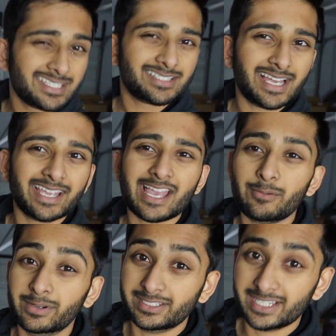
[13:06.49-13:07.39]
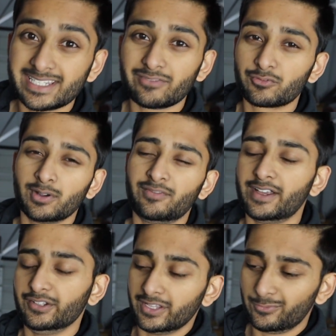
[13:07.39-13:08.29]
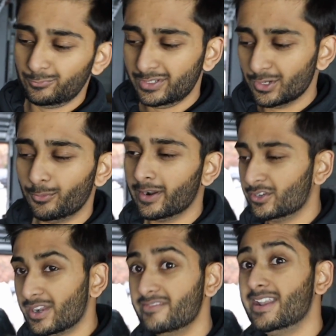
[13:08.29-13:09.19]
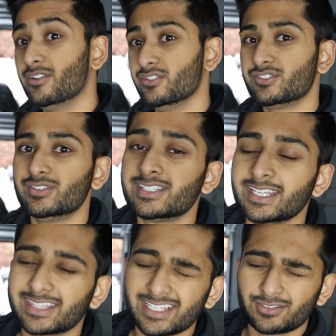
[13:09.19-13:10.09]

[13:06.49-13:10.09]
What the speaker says: not dying out, but it does have a rough idle and we don't want to drive it out on the streets like that.